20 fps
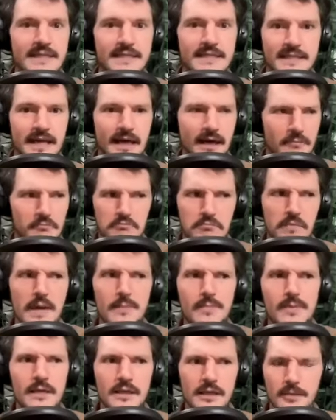It's
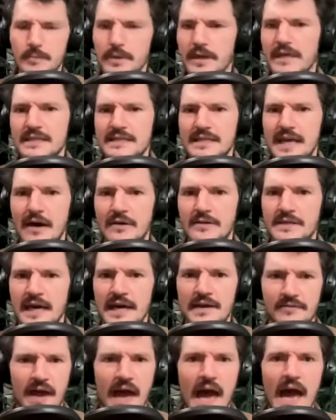maybe the biggest house
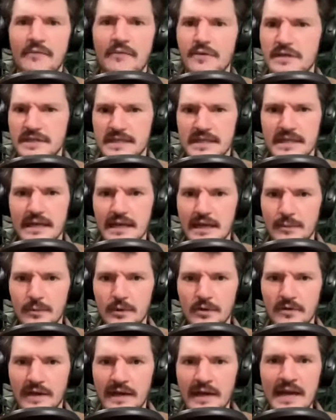I've ever seen in a movie.